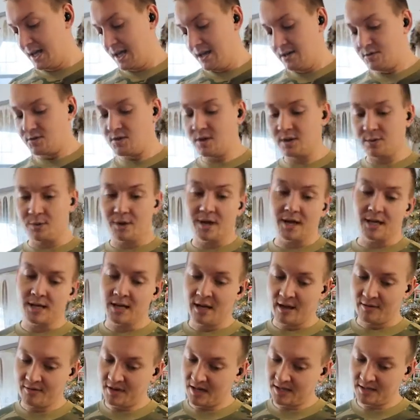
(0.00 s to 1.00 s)
So anyway,
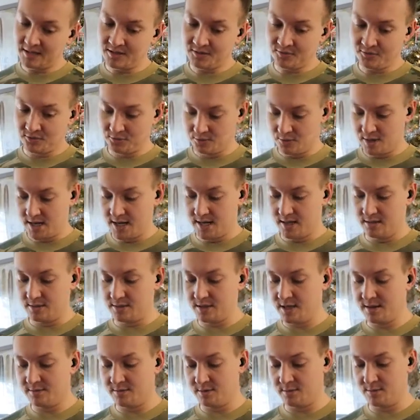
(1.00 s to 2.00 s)
I've had these for a while.
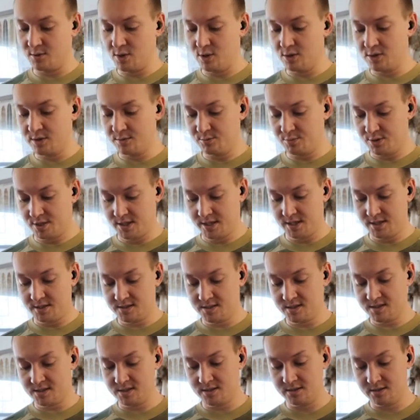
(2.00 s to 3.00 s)
Love them, no
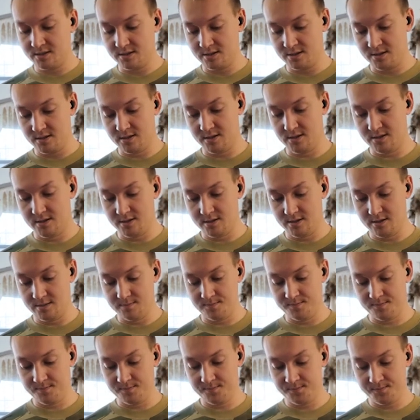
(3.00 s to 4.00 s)
complaints.
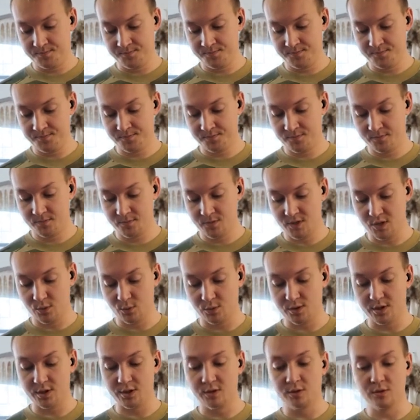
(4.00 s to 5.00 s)

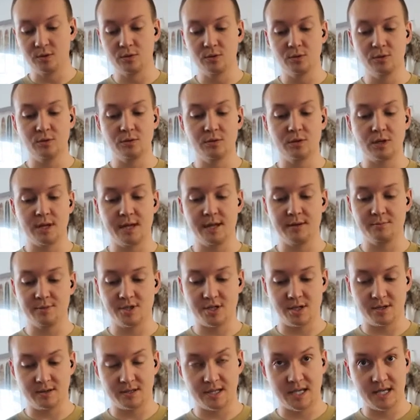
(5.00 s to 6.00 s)
With the new
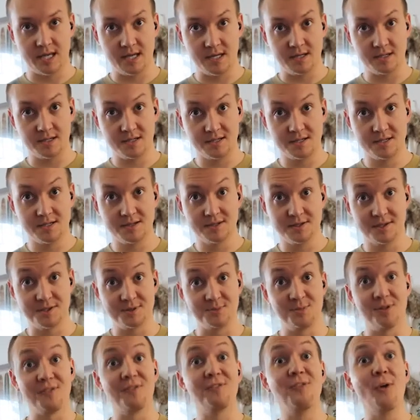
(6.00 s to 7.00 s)
clamshell case. Because
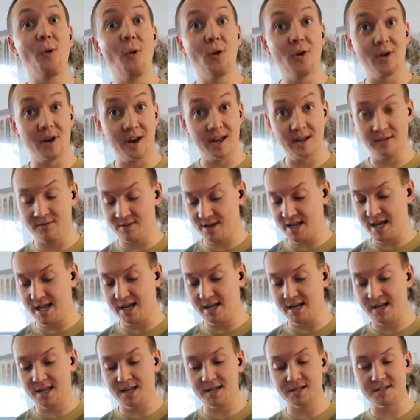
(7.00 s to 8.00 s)
before I even had a
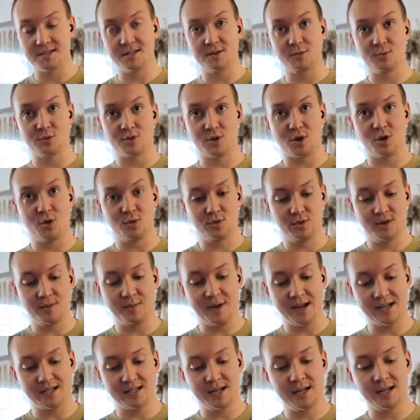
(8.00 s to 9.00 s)
case that was only
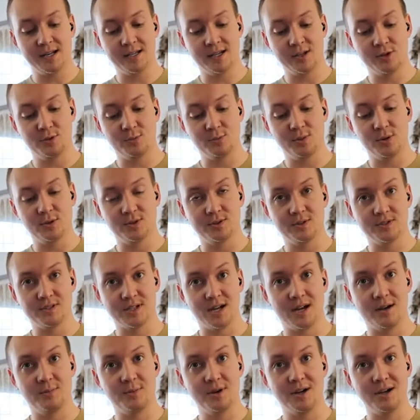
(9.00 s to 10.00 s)
magnetic and you pulled the
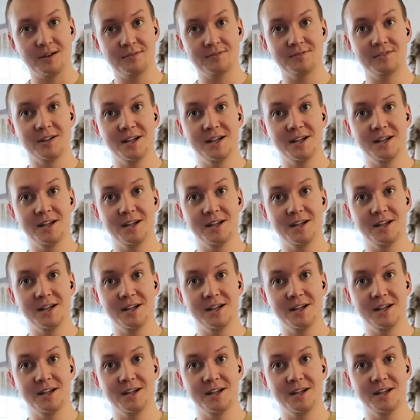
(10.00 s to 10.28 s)
top off.